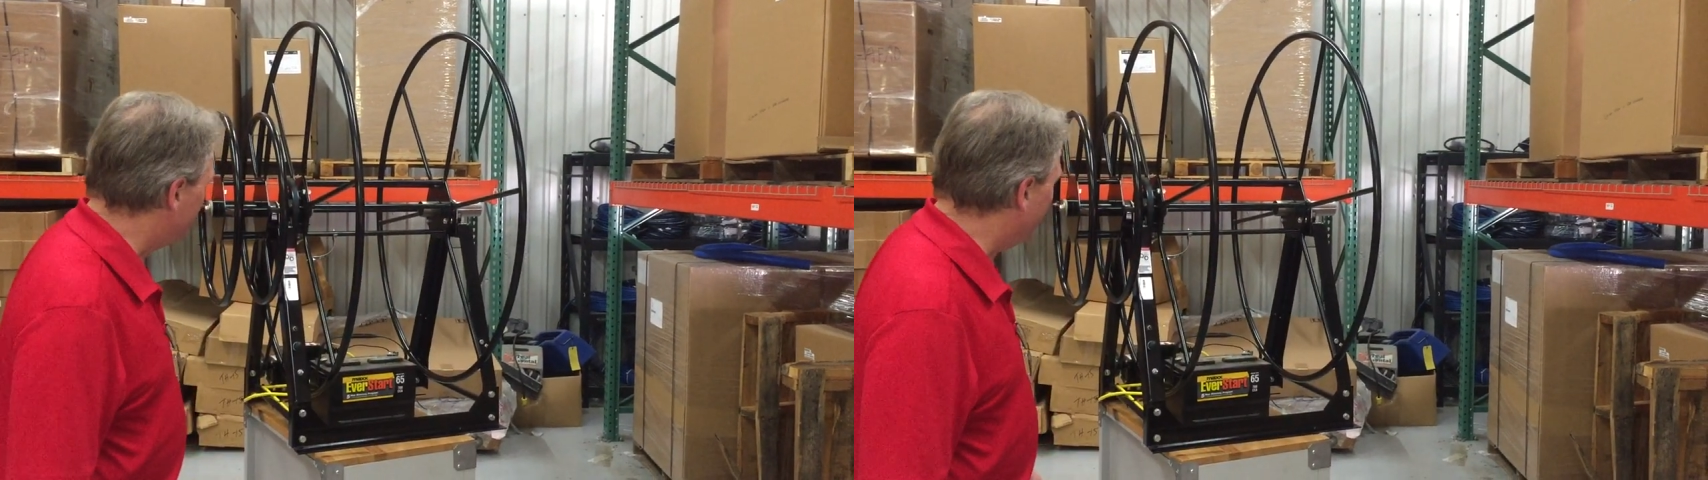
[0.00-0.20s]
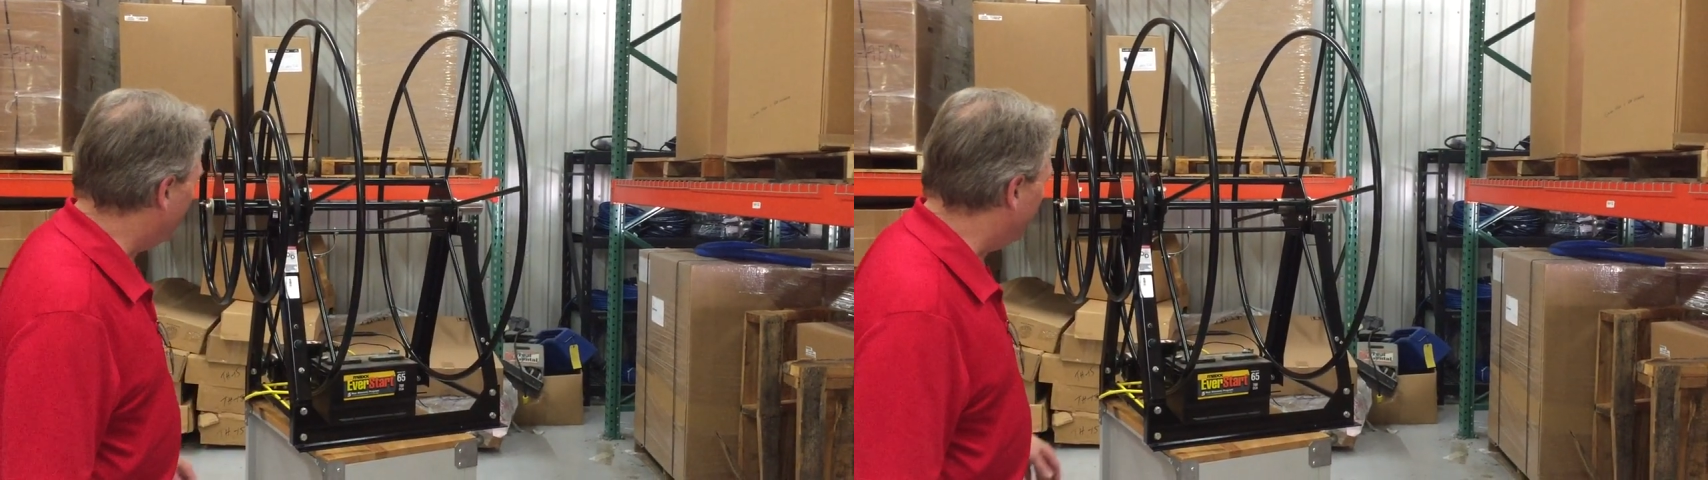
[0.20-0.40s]

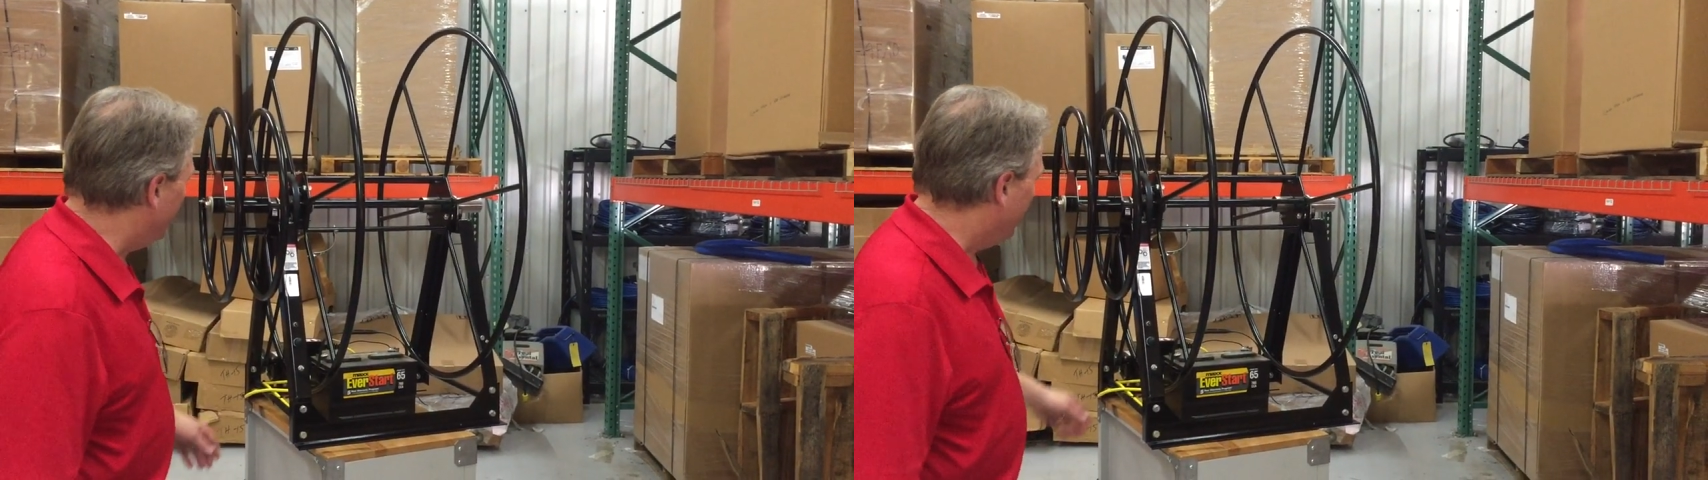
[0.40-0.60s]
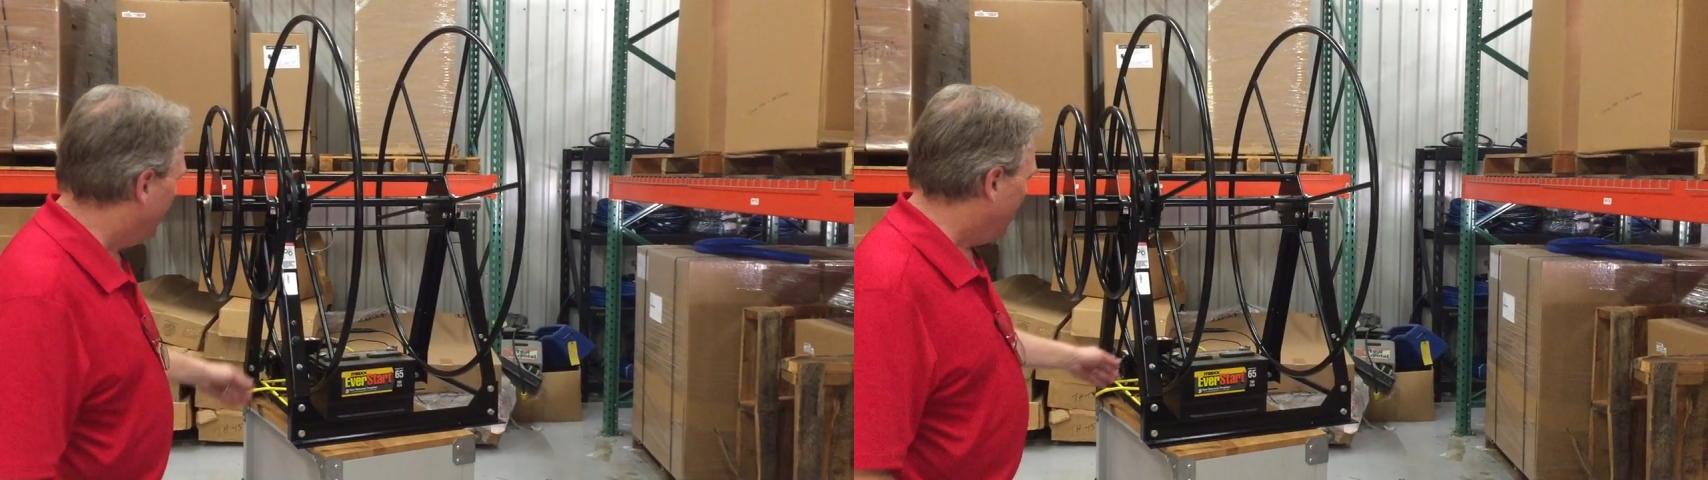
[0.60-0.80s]
instead.
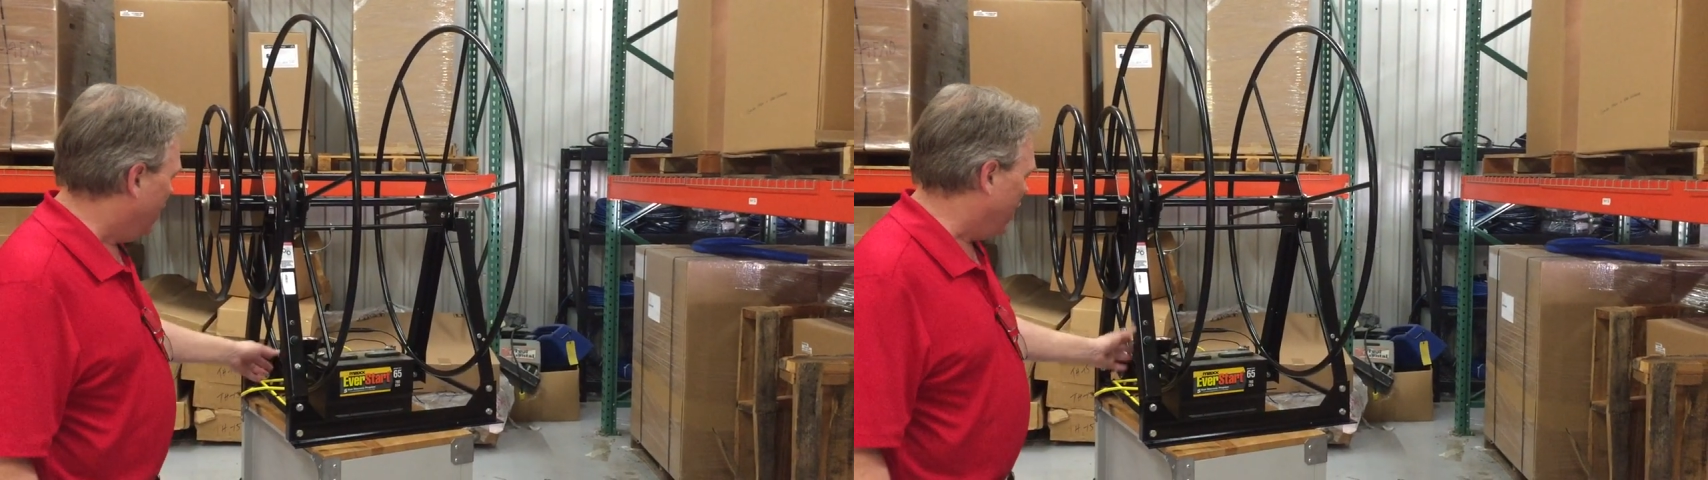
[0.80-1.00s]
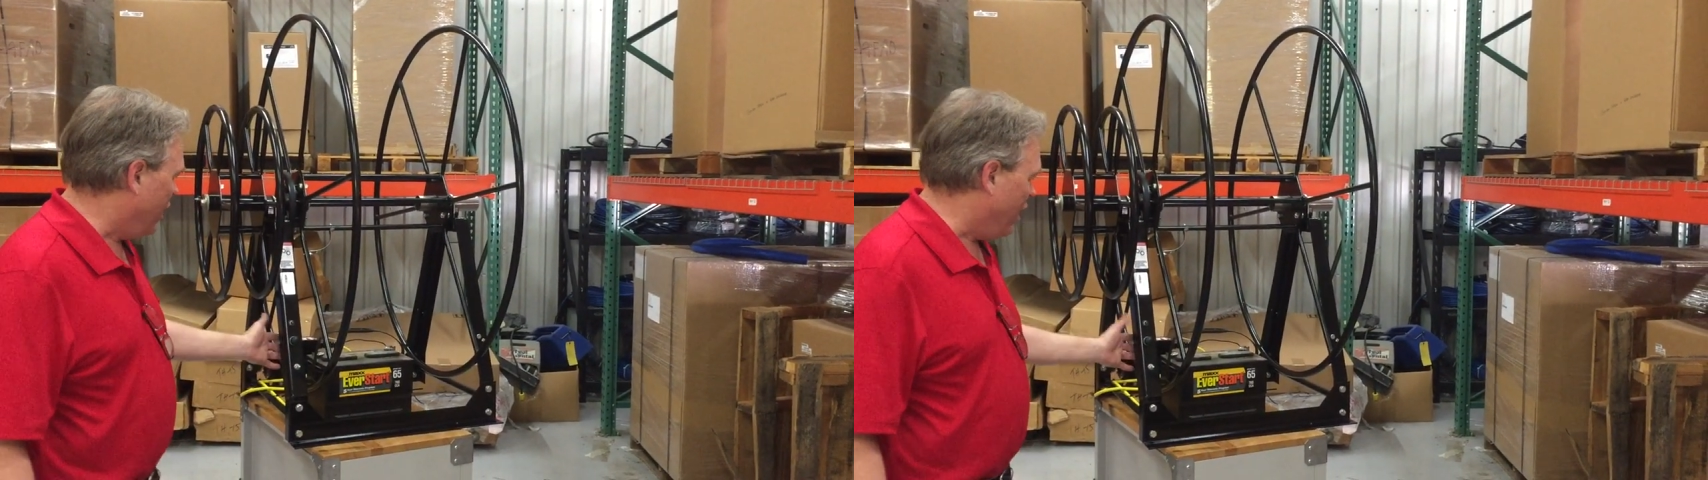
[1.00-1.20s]

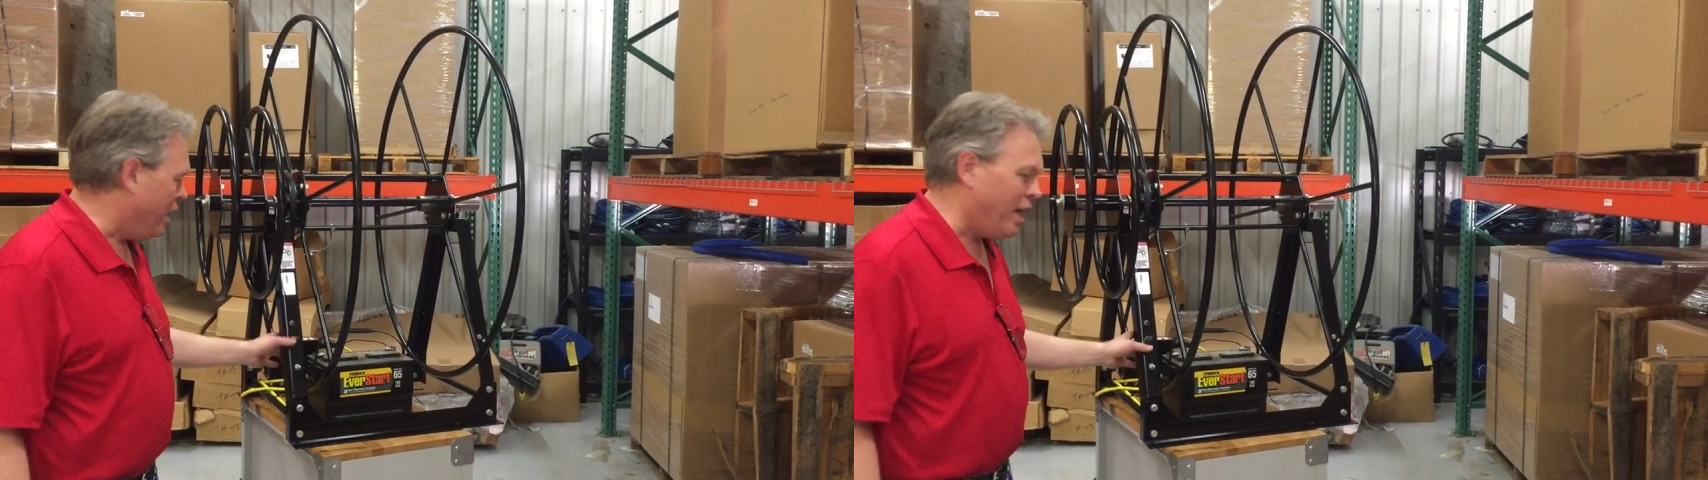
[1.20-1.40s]
And again,